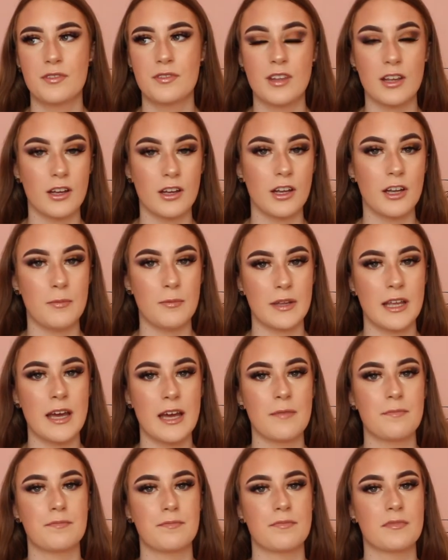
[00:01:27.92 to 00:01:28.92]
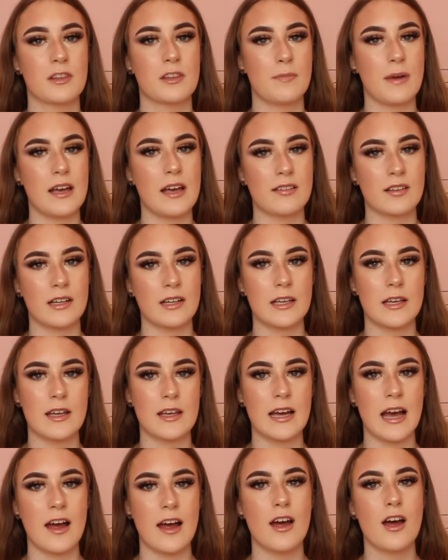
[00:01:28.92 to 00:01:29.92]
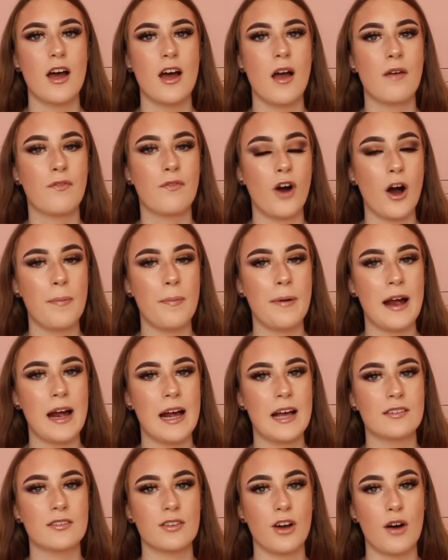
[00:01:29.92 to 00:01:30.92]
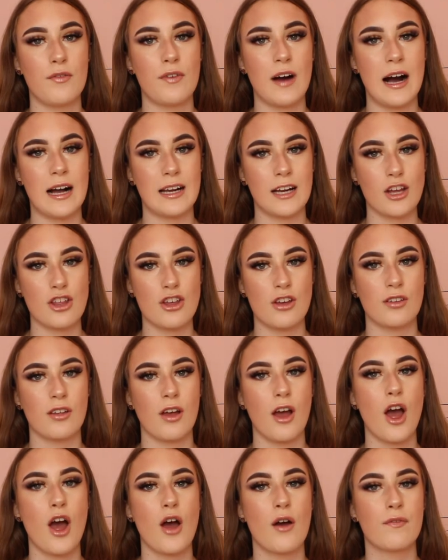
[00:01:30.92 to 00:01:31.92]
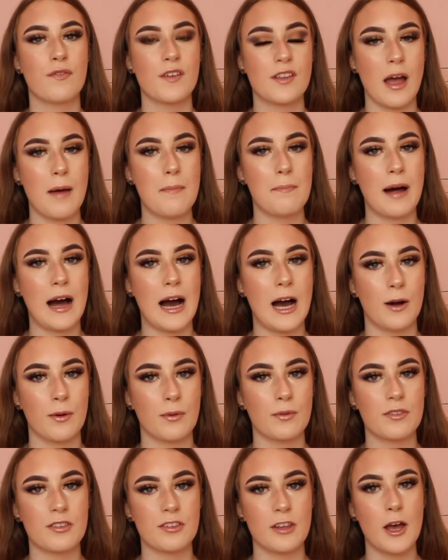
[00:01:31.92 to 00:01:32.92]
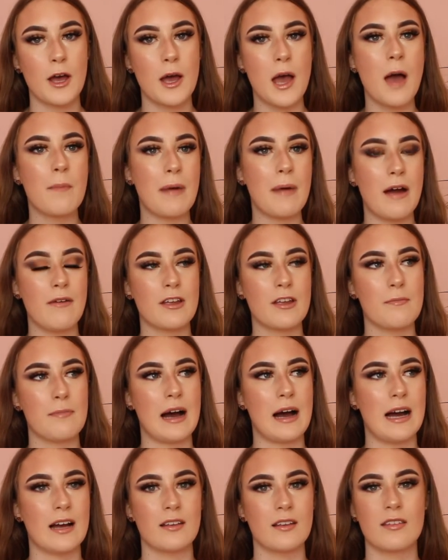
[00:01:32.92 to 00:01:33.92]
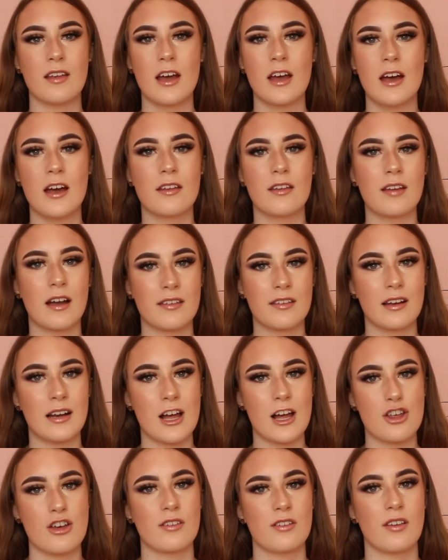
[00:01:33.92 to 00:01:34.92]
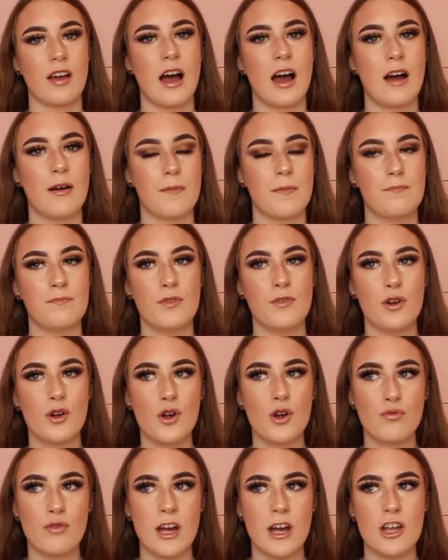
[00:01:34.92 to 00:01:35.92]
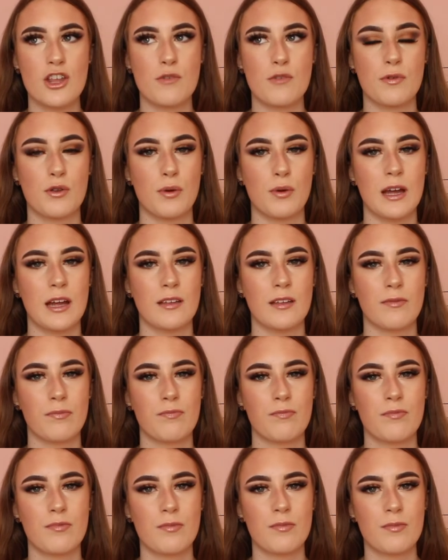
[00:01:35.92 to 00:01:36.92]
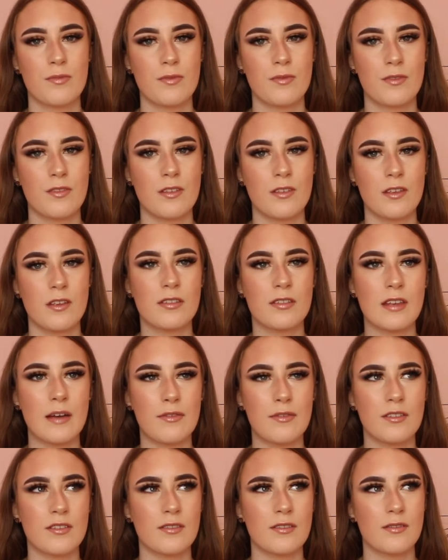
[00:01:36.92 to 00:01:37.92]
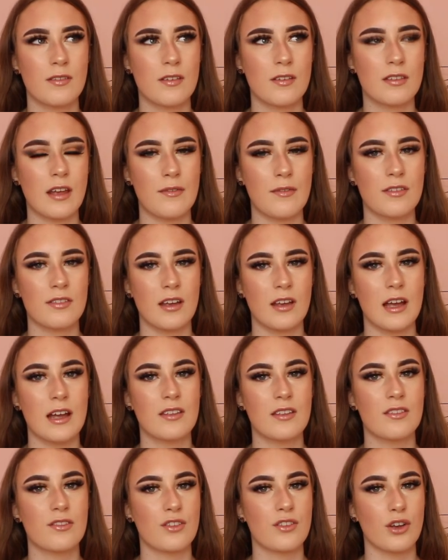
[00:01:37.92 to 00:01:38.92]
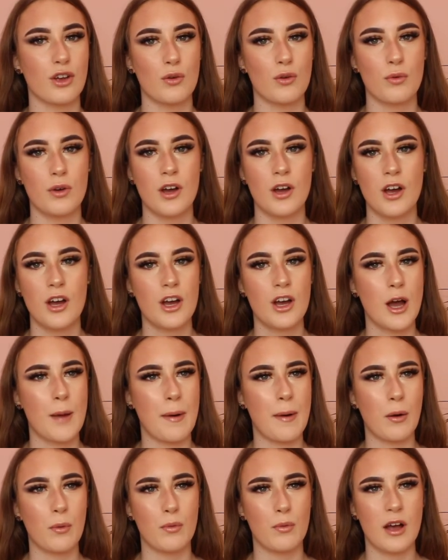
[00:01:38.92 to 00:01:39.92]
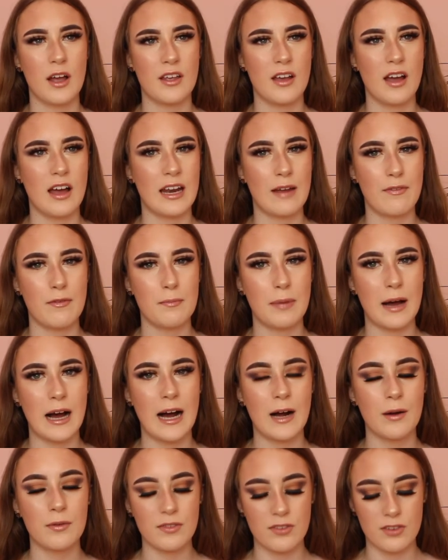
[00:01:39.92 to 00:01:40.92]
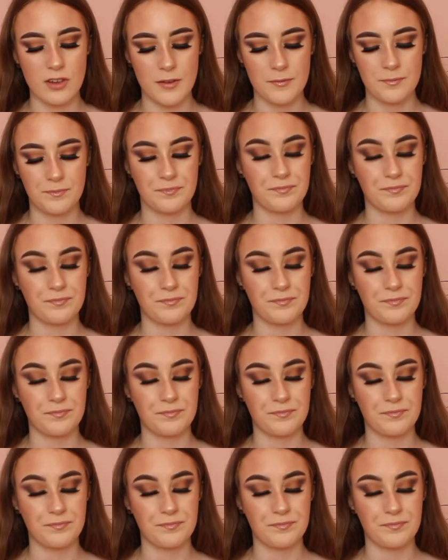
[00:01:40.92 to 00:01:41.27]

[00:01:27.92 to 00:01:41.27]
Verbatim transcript: deal at the minute. Basically, you get four pairs of eyelashes for £10. But bearing in mind, Tatti Lashes are range between seven seventy to about £11.